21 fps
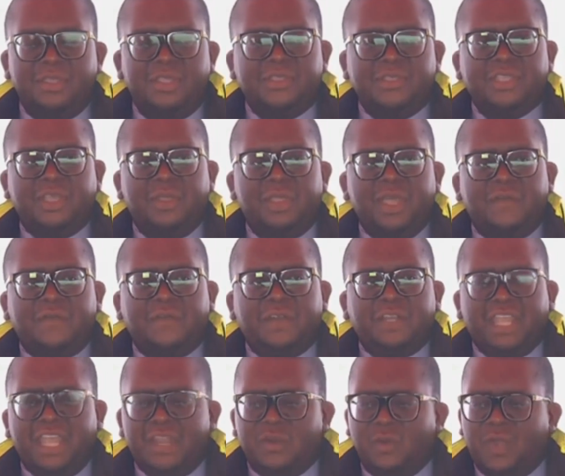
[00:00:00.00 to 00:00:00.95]
The South
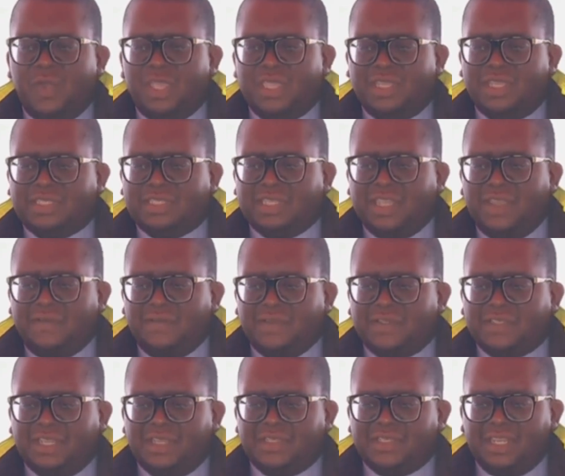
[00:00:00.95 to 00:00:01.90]
African Weather
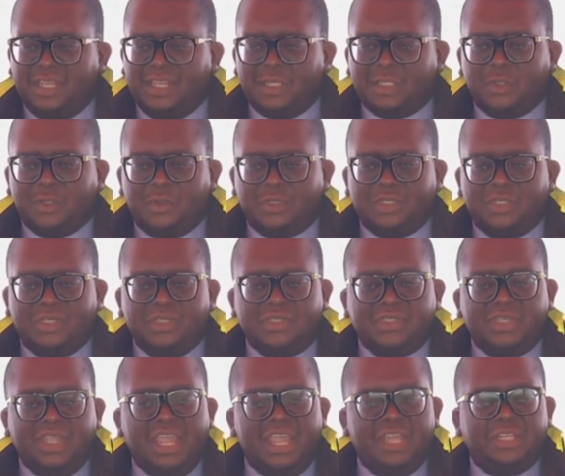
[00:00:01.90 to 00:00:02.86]
Service has issued
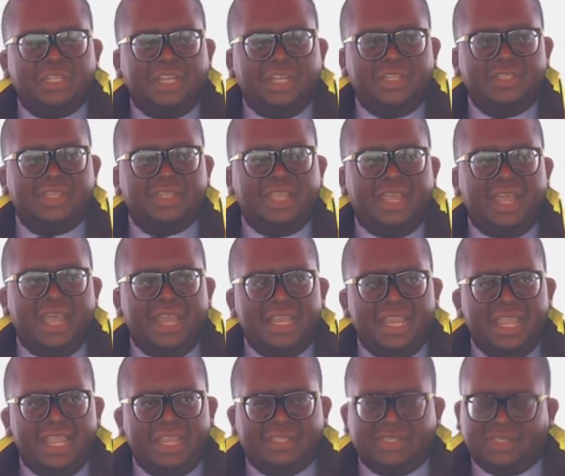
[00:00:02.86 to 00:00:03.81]
this urgent
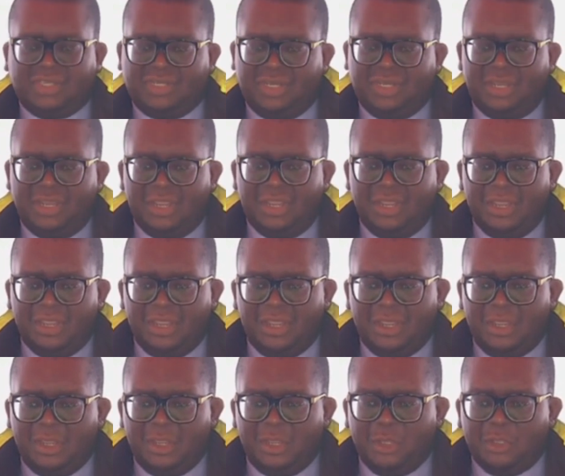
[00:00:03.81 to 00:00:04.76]
alert
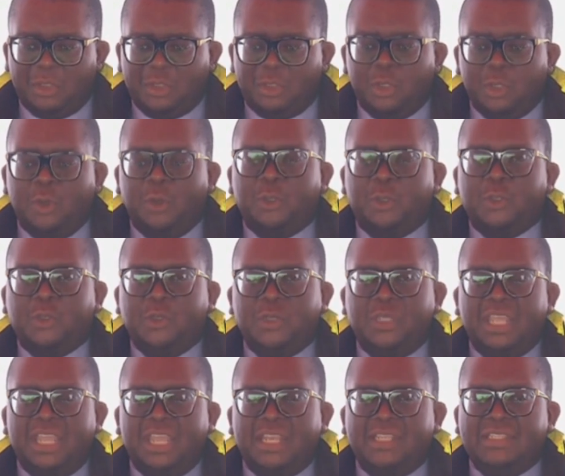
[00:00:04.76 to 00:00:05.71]
due
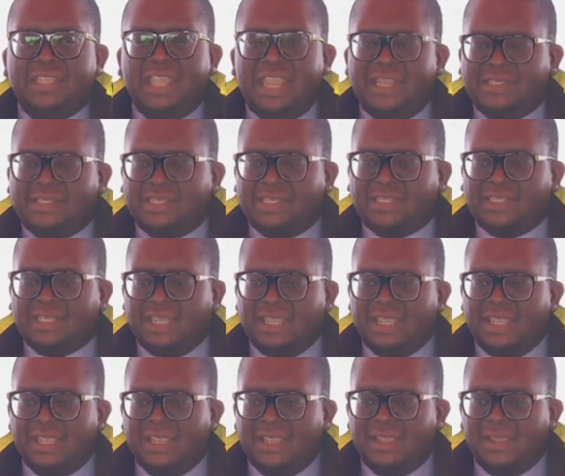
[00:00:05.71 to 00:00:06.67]
to the
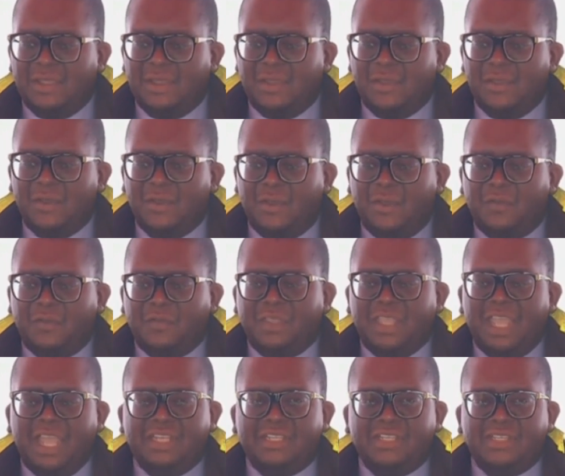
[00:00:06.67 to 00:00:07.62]
intensity
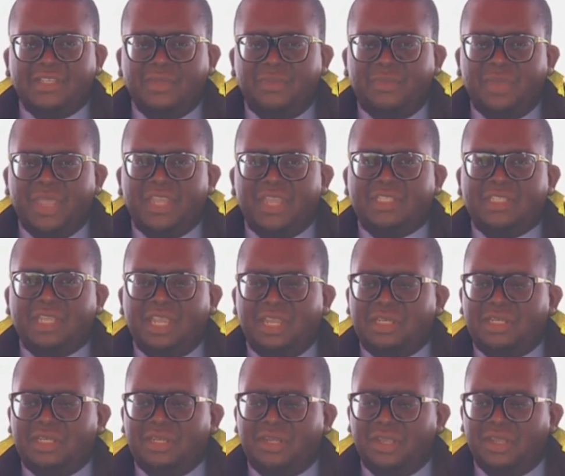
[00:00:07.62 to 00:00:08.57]
of the
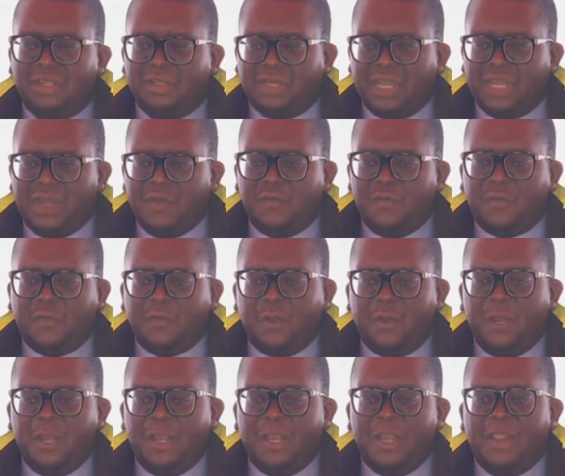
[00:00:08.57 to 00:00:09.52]
anticipated
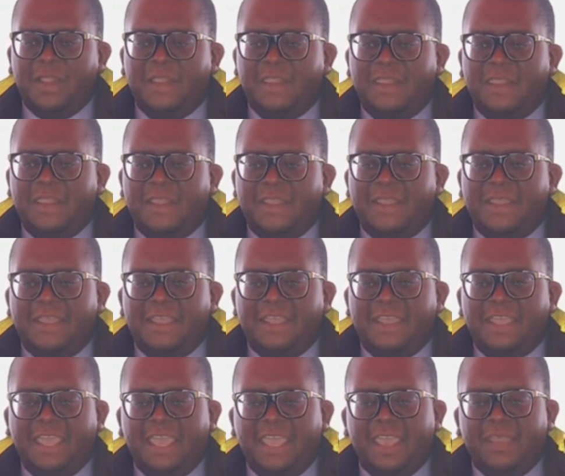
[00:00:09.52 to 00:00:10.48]
rainfall
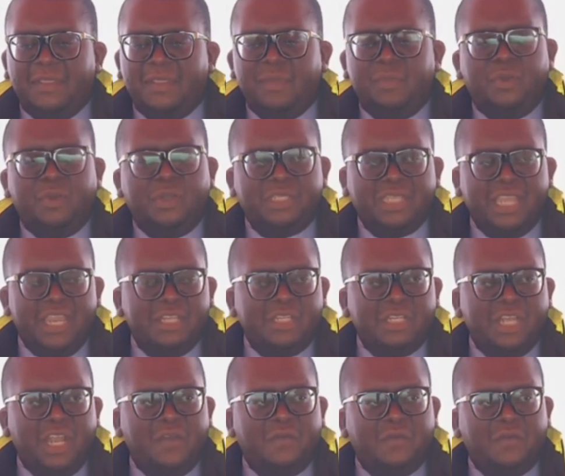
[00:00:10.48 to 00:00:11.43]
and the
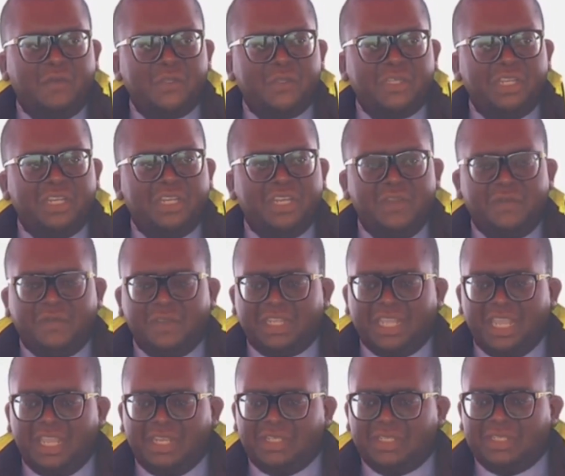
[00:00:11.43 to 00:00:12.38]
potential for
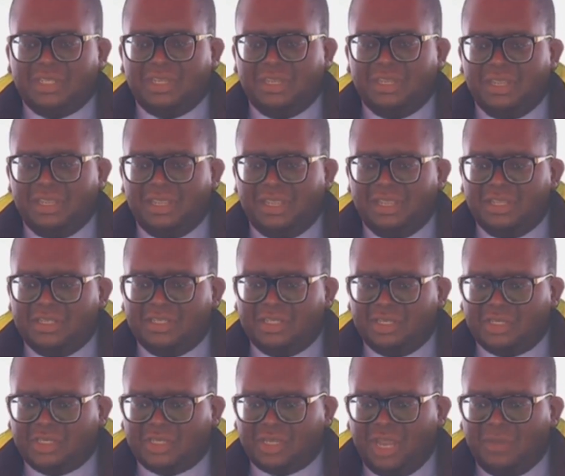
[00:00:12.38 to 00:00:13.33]
significant
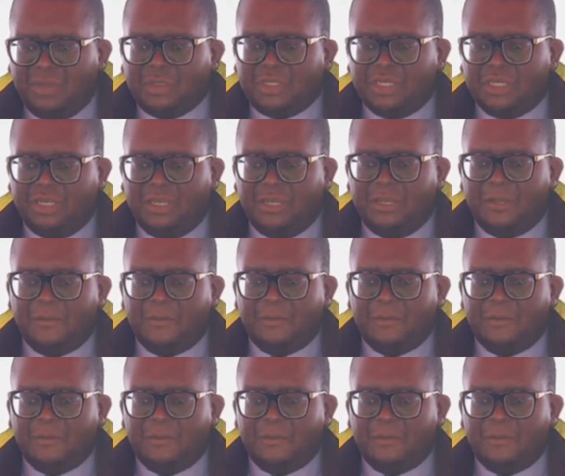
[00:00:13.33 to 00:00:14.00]
disruption.